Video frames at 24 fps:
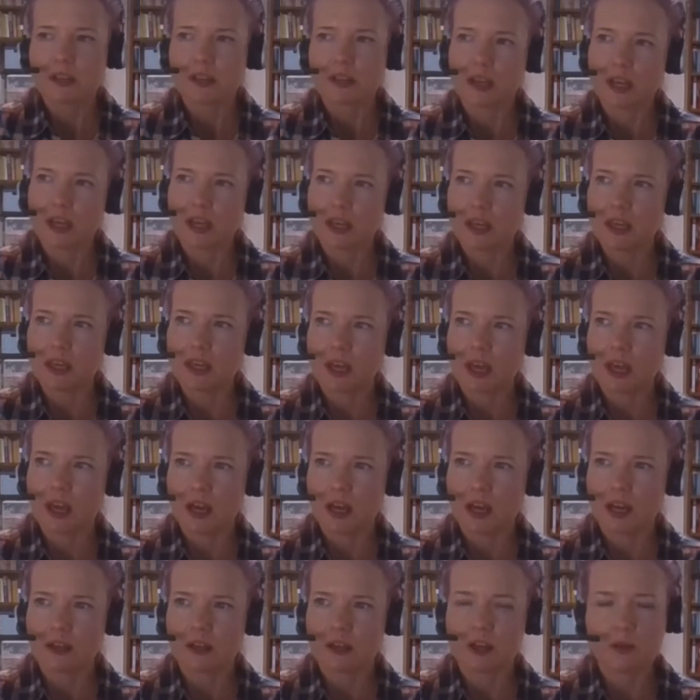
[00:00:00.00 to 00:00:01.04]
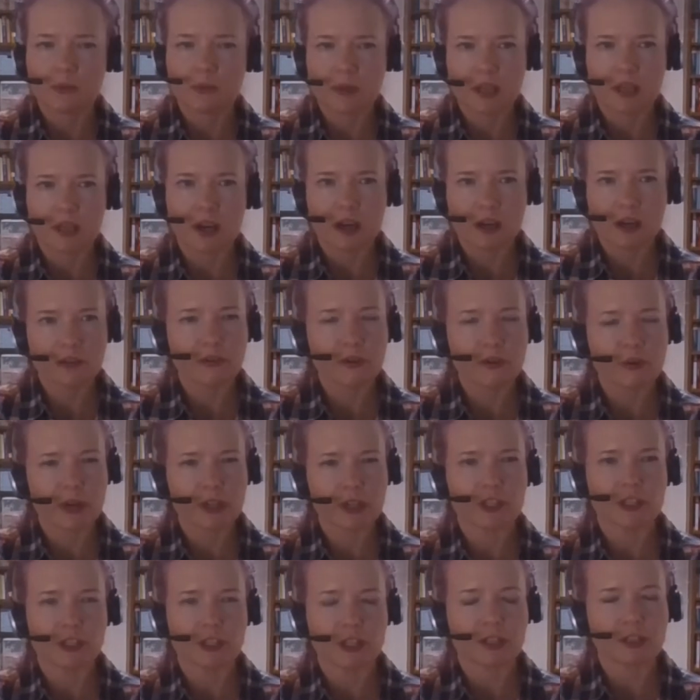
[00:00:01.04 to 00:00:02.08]
they uh, nobody kind of
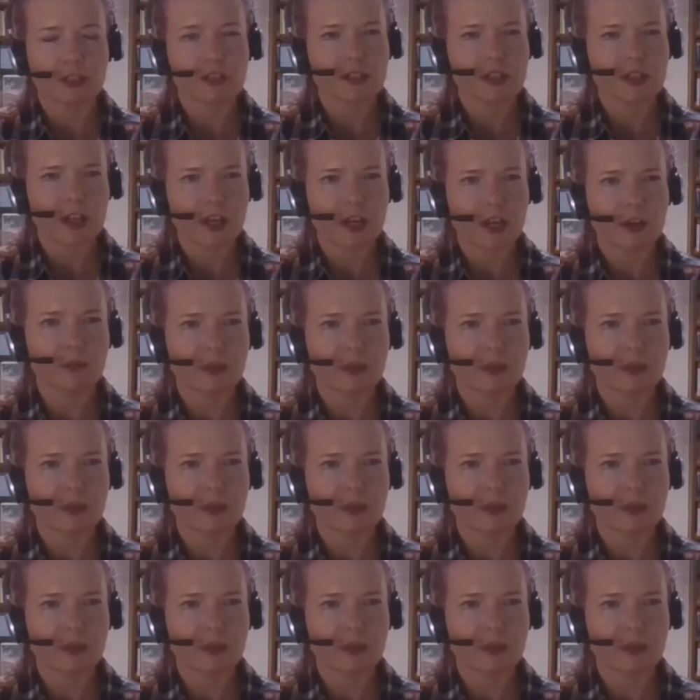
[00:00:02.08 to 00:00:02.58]
questions like,